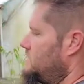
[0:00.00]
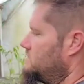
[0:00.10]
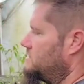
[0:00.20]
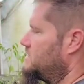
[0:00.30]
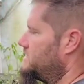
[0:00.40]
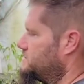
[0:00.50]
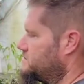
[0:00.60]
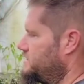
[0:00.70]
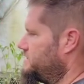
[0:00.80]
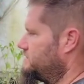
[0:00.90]
look like a
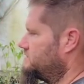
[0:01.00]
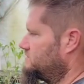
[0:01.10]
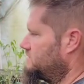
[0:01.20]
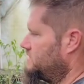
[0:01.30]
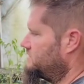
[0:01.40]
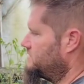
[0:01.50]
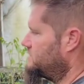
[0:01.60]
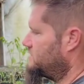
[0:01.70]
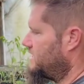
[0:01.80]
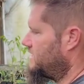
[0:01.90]
tree. You know, they
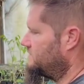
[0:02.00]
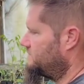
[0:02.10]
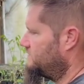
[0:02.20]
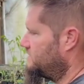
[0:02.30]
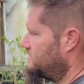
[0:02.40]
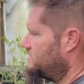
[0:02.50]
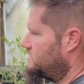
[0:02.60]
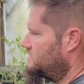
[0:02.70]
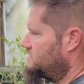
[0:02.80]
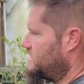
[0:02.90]
don't have
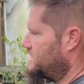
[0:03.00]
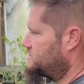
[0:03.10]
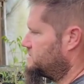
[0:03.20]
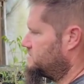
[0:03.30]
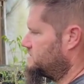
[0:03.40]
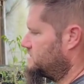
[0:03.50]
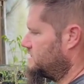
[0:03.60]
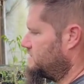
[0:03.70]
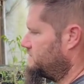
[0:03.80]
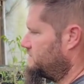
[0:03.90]
the extra
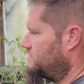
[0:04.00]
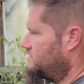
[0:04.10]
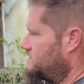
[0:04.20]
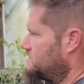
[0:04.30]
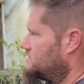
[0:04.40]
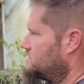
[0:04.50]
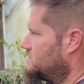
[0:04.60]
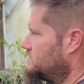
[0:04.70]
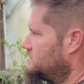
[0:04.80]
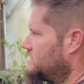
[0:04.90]
stuff.
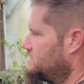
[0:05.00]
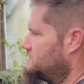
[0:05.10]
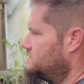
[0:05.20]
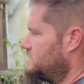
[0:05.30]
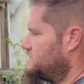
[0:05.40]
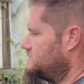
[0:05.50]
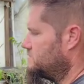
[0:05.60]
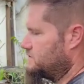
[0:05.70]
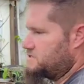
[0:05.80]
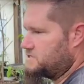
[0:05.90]
So they, they do
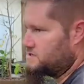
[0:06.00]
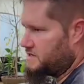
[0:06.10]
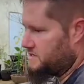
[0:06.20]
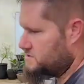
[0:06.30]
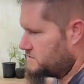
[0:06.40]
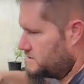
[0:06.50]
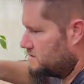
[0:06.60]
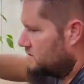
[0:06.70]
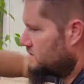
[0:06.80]
look just like a tree